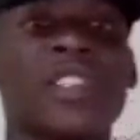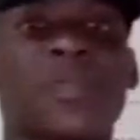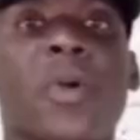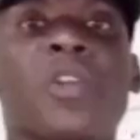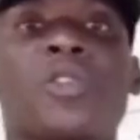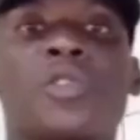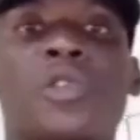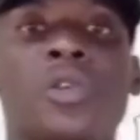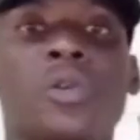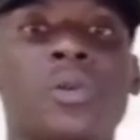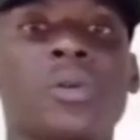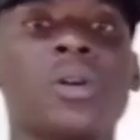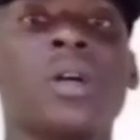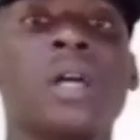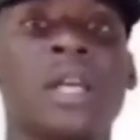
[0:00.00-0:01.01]
to you.
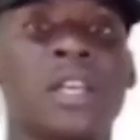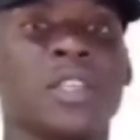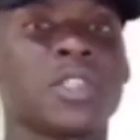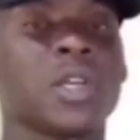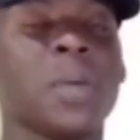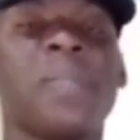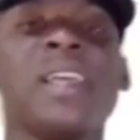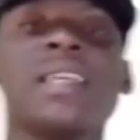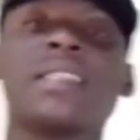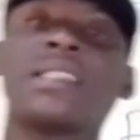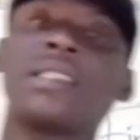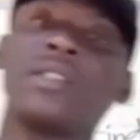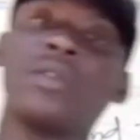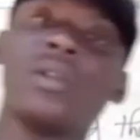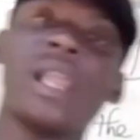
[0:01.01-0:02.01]
So please do
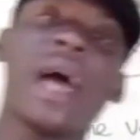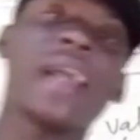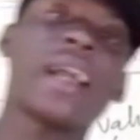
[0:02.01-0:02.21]
like and